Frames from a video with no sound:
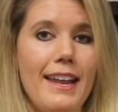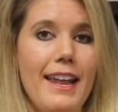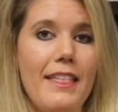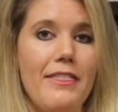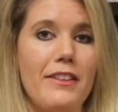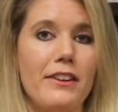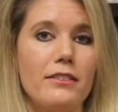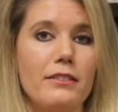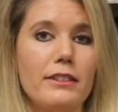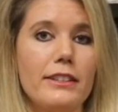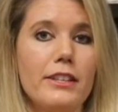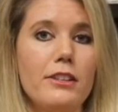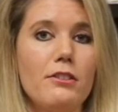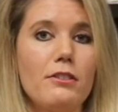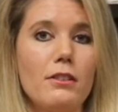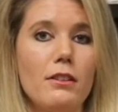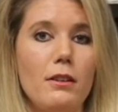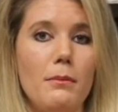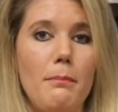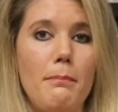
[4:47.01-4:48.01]
and they're
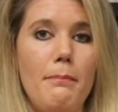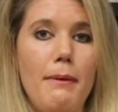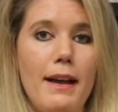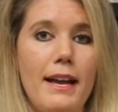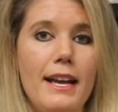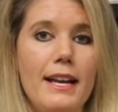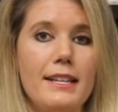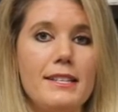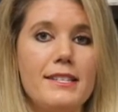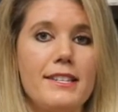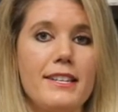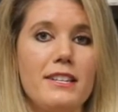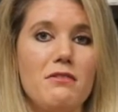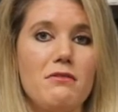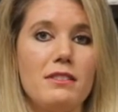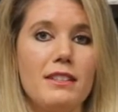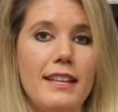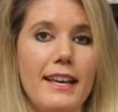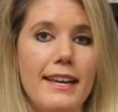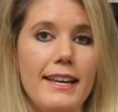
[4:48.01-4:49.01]
literal beds that you
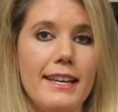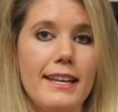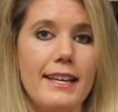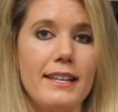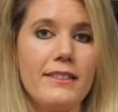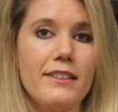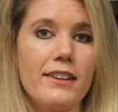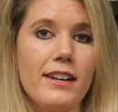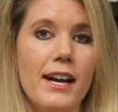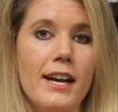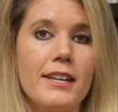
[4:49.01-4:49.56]
lay in.